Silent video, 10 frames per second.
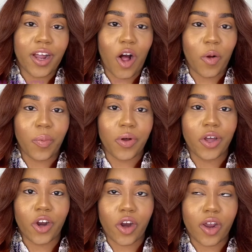I'll put
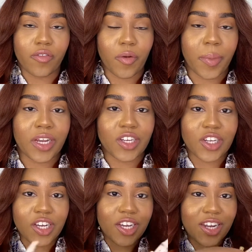her
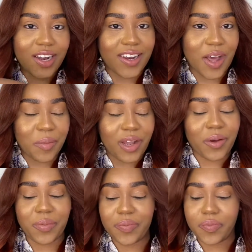information down below.
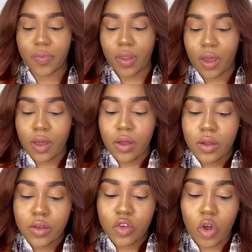
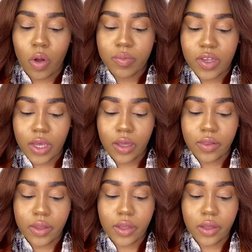So I'm taking
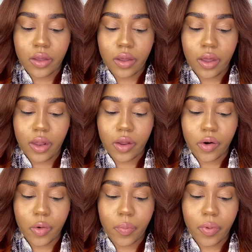the LA
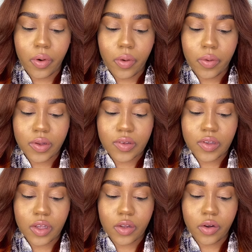Girl Pro
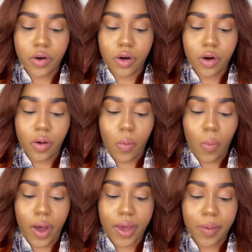Concealer,
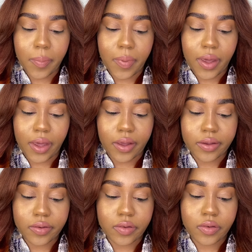white
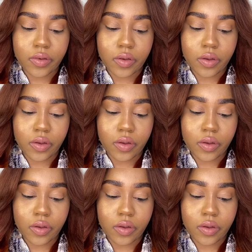base,